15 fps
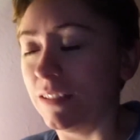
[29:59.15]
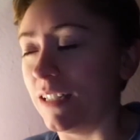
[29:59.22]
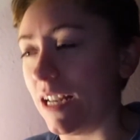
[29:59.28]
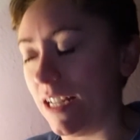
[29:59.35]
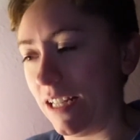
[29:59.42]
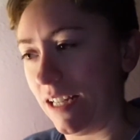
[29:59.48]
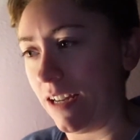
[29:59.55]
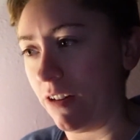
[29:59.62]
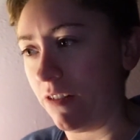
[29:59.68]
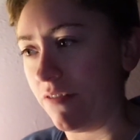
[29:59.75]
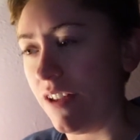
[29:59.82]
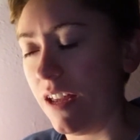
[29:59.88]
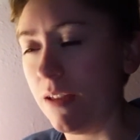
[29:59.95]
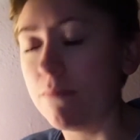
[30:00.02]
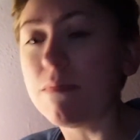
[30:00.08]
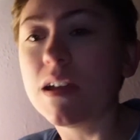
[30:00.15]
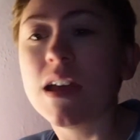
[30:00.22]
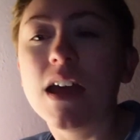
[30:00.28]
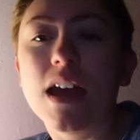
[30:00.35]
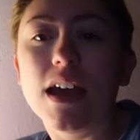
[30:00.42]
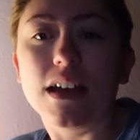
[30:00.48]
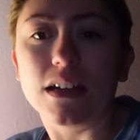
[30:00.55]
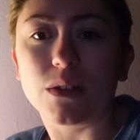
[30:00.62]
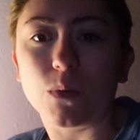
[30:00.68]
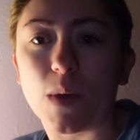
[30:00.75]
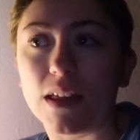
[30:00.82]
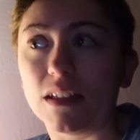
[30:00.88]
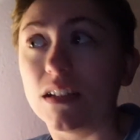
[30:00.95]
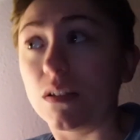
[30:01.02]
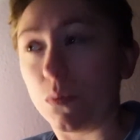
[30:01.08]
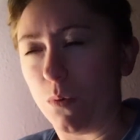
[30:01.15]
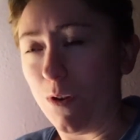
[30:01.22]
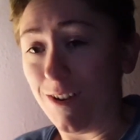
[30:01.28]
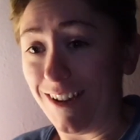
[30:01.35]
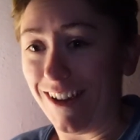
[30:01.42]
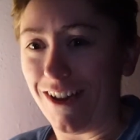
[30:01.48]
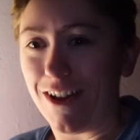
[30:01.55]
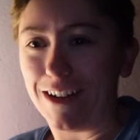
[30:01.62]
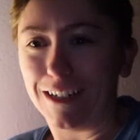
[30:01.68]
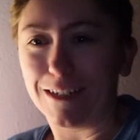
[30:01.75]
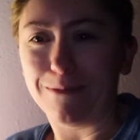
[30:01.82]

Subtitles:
taking care of him, as well as working on a